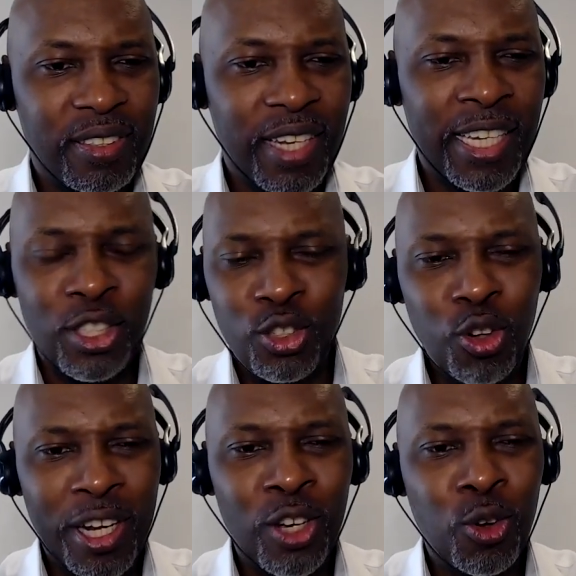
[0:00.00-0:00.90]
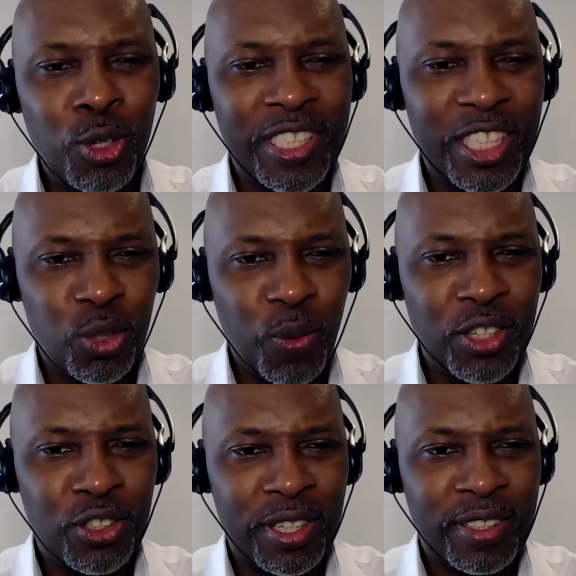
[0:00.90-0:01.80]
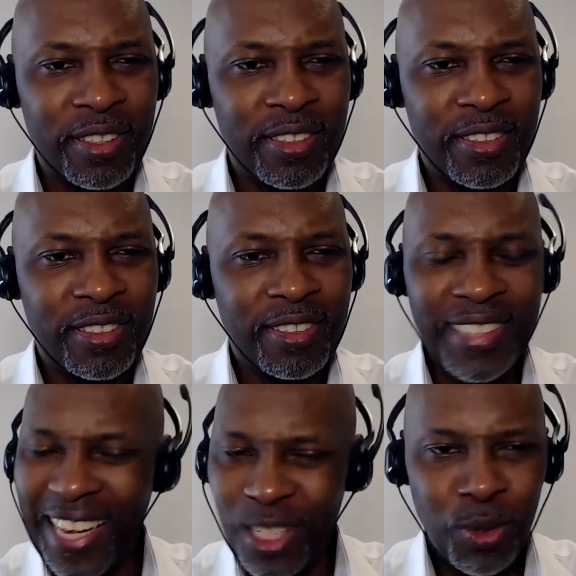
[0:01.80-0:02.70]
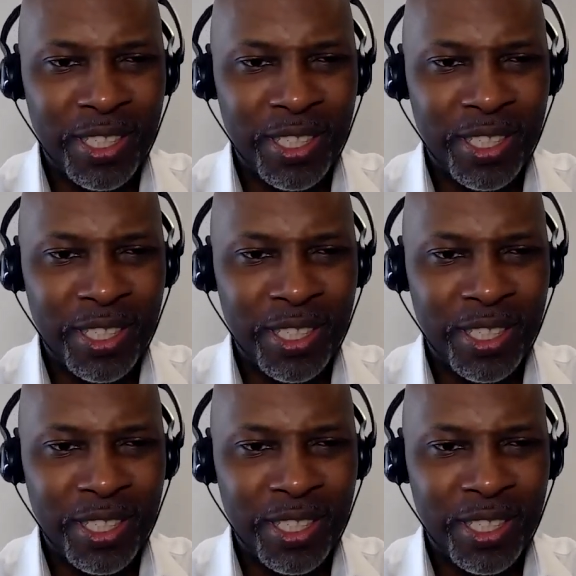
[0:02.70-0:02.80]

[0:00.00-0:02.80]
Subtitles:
It's not in a good situation. That's what